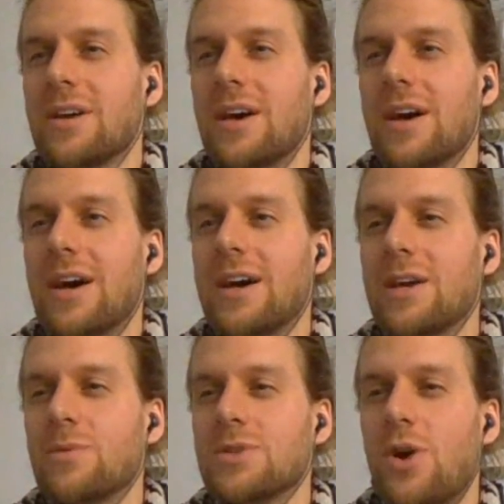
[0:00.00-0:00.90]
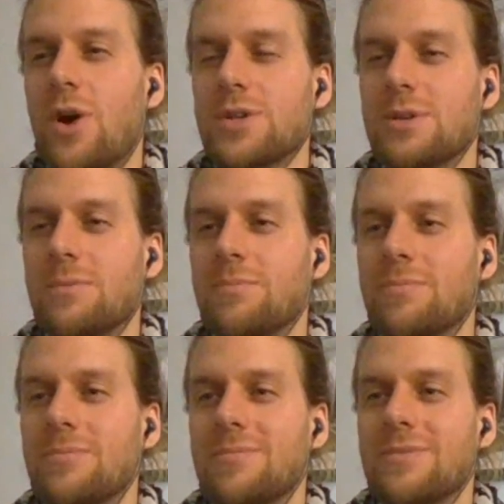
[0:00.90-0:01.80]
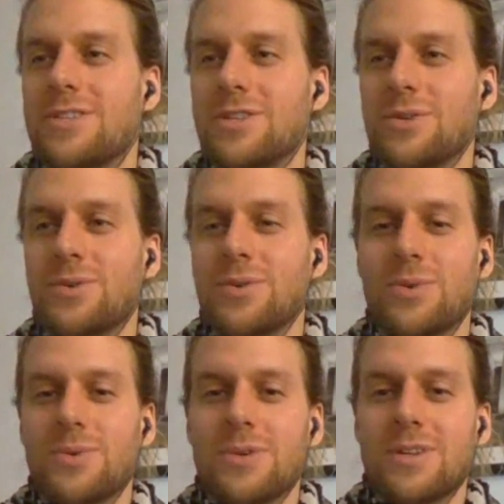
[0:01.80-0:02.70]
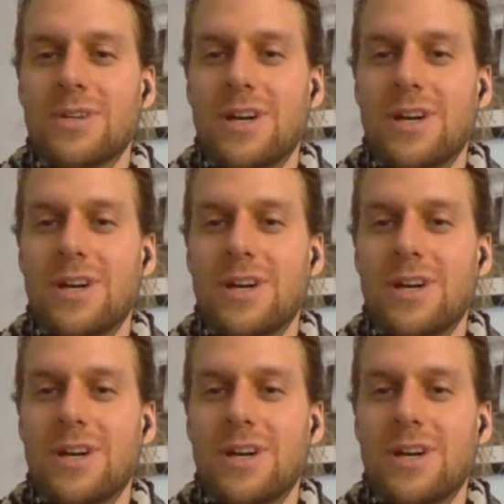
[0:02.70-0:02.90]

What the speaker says: It was awesome to